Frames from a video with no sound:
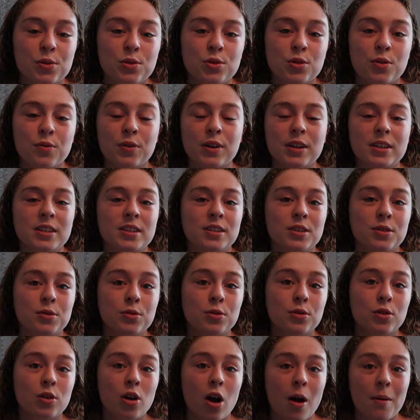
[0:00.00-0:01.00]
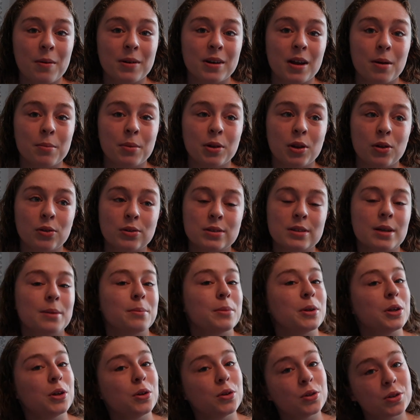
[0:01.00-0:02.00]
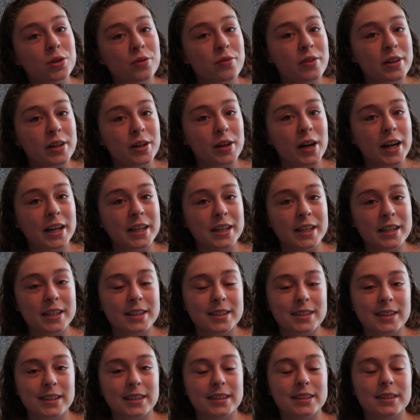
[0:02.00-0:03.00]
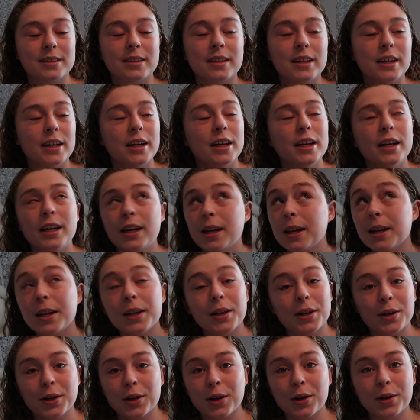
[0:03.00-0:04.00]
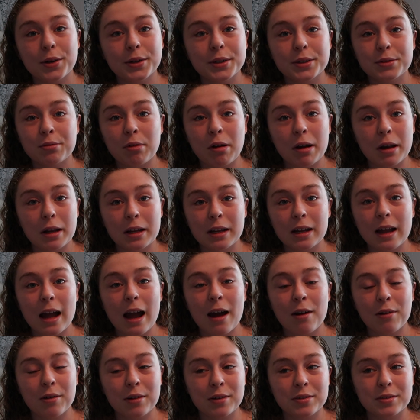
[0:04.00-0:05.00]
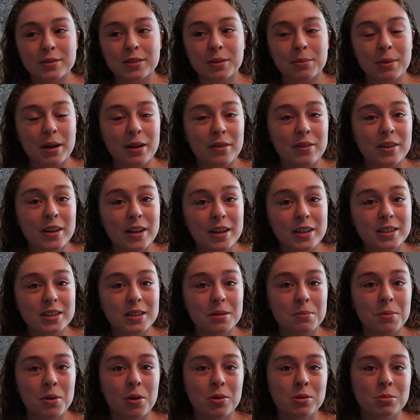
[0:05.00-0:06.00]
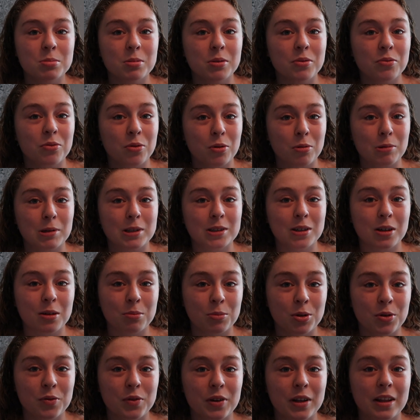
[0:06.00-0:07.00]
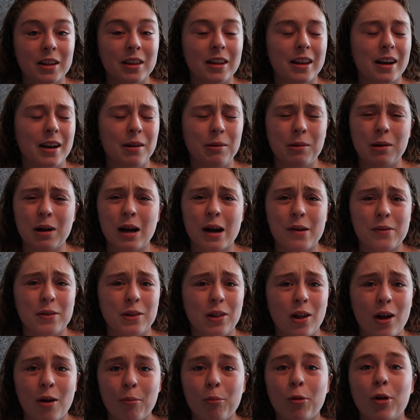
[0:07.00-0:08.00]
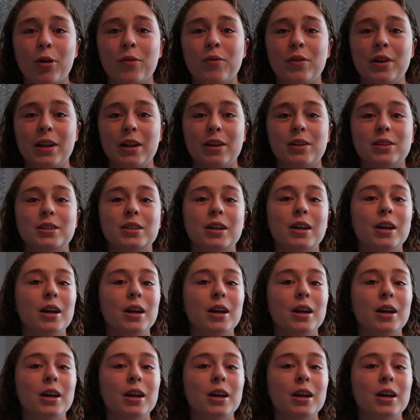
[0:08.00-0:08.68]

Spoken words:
Don't forget to comment down below some YouTube video ideas, because your girl is running out of some ideas to post before we start moving. Then I will have a lot more videos.